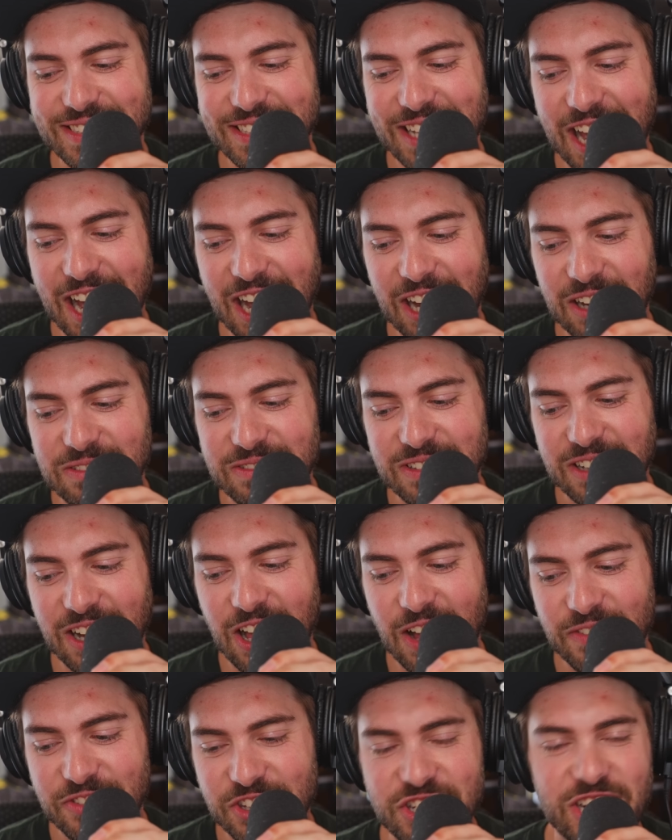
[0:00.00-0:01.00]
Yeah,
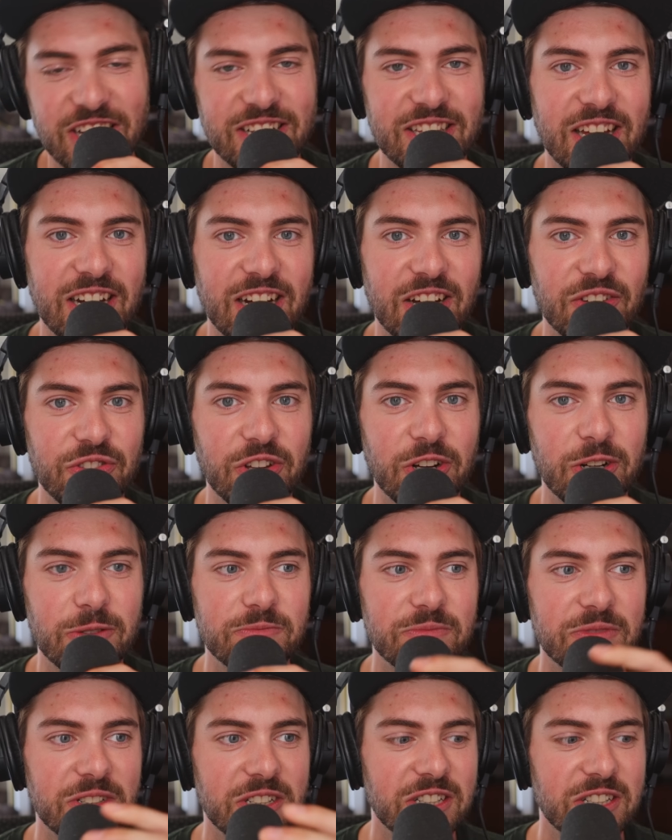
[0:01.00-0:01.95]
I'll have to check that out, though.